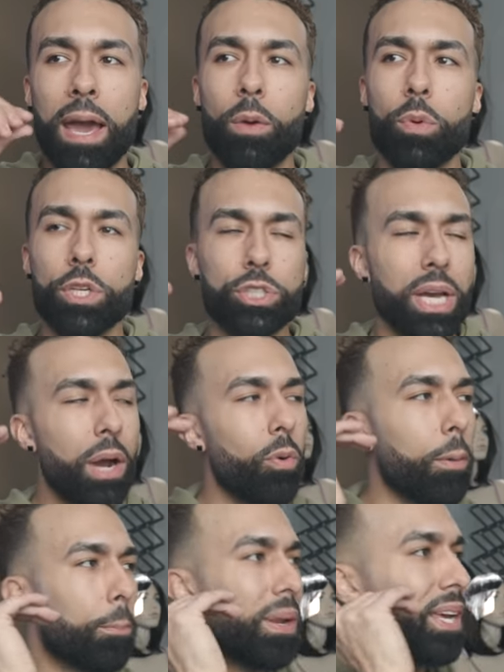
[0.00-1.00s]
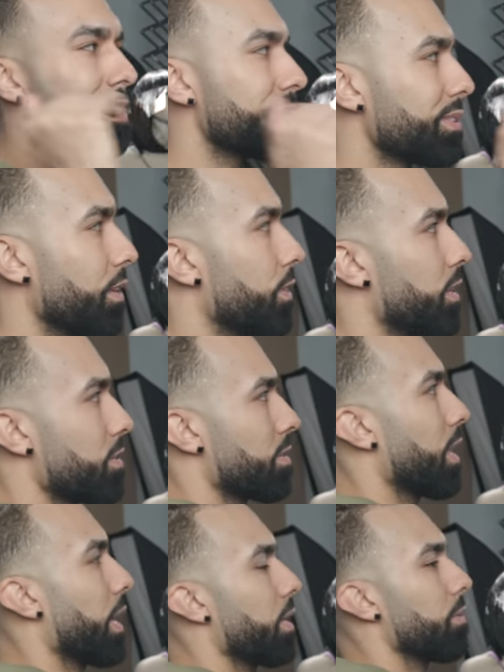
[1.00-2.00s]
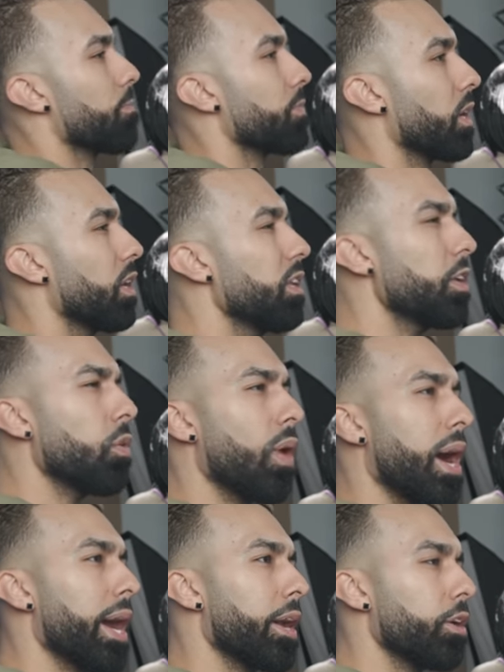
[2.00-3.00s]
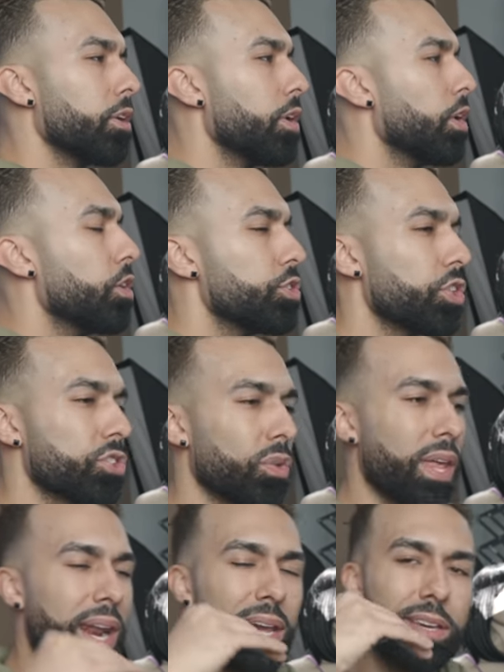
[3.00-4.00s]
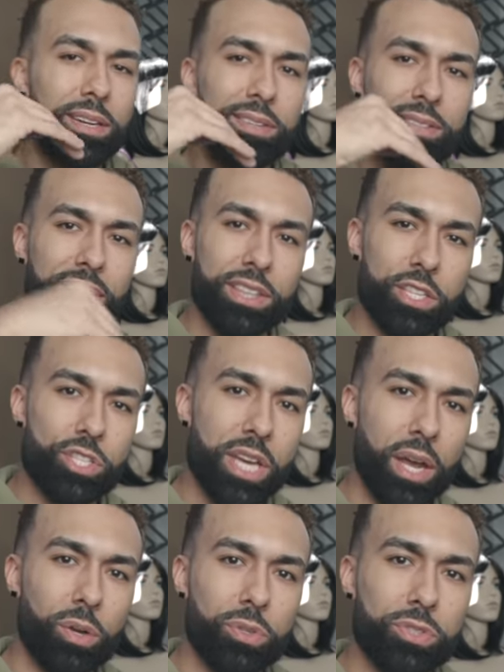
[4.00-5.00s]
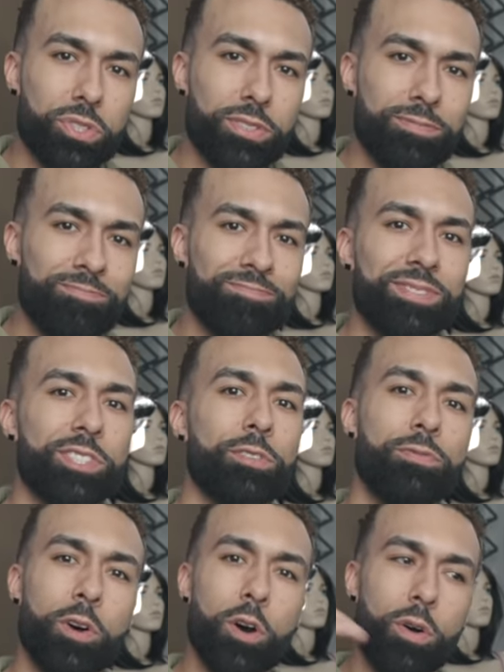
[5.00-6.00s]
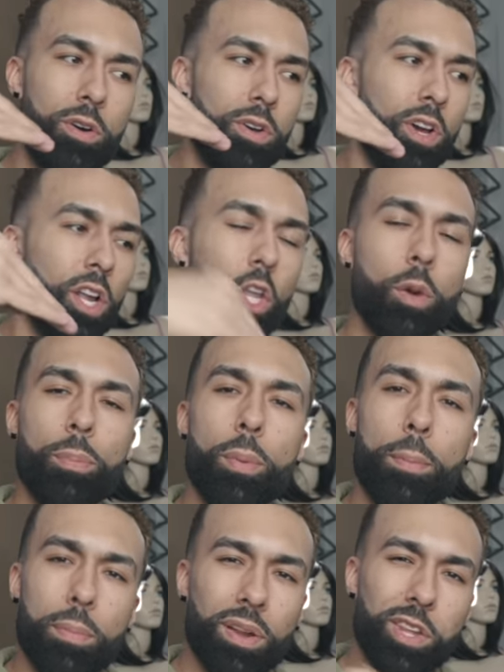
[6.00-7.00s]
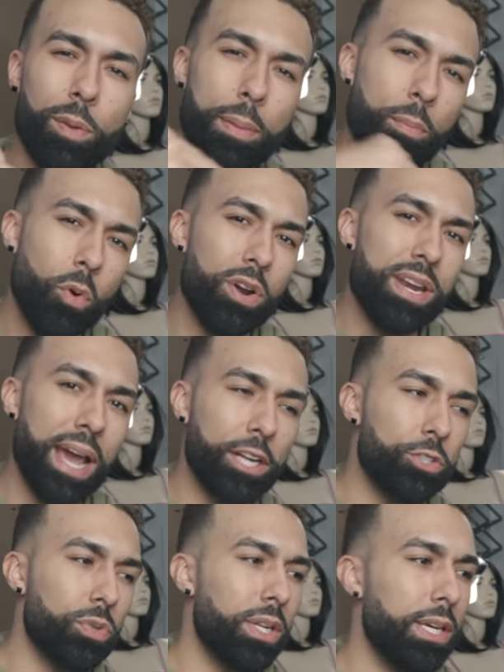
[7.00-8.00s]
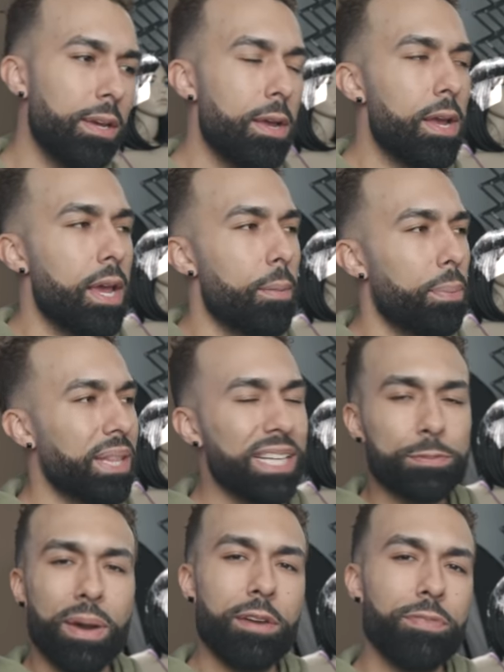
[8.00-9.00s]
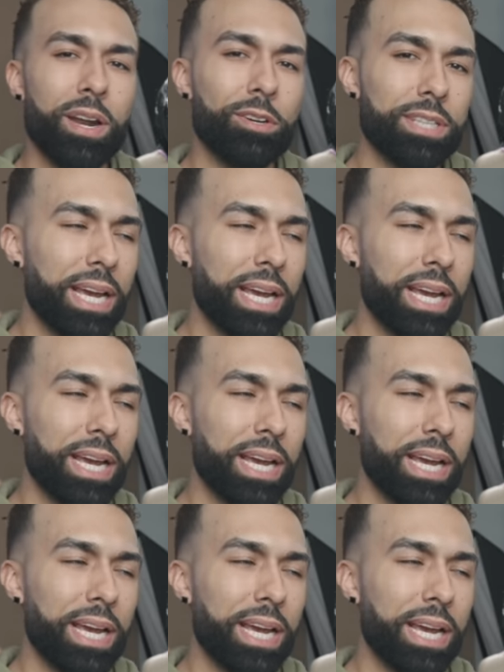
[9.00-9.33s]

I wish I would have placed this light a little higher just so that I could get the shadows to fall a little bit, a little bit more naturally, but that's my fault.